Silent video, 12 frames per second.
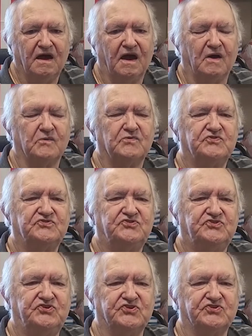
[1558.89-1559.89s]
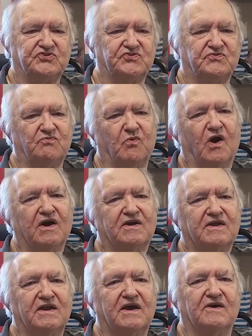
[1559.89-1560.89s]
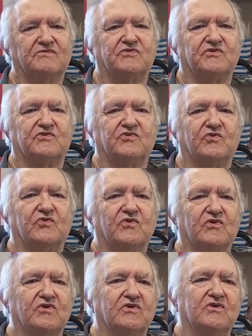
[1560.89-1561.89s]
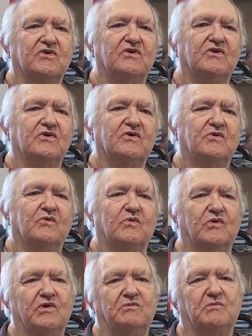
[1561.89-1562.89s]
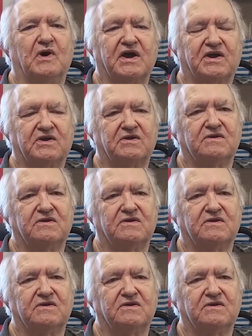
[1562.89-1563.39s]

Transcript: I was just walking out the door when my